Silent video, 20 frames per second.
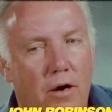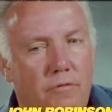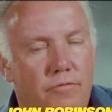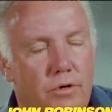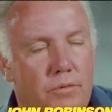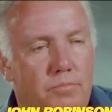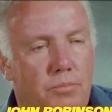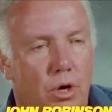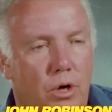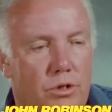our
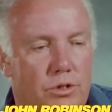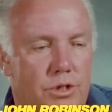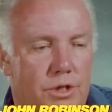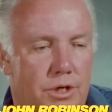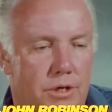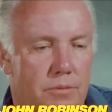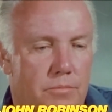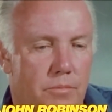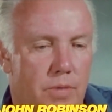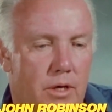football
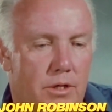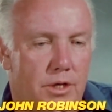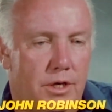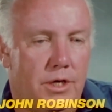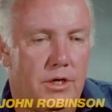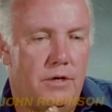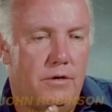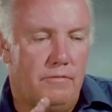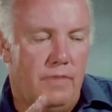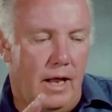team at the
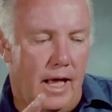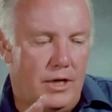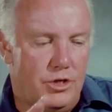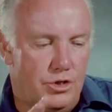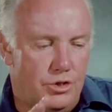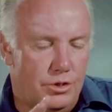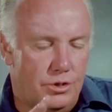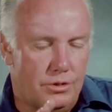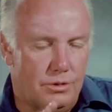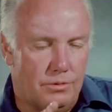end of
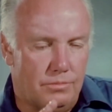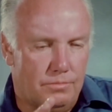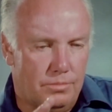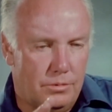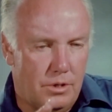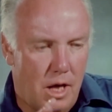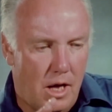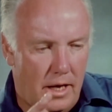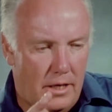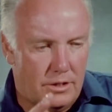last year
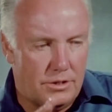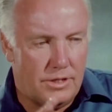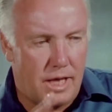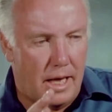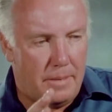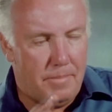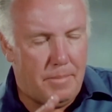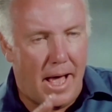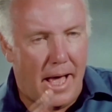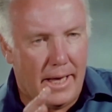kind of
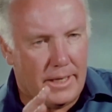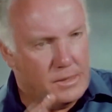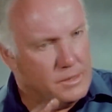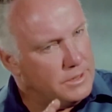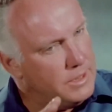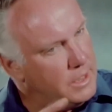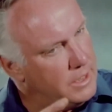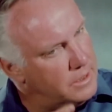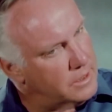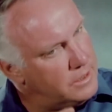sat back and
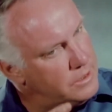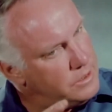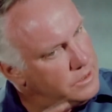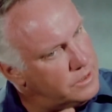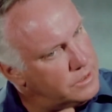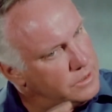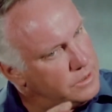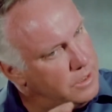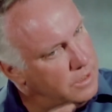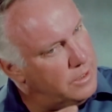said, this
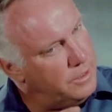is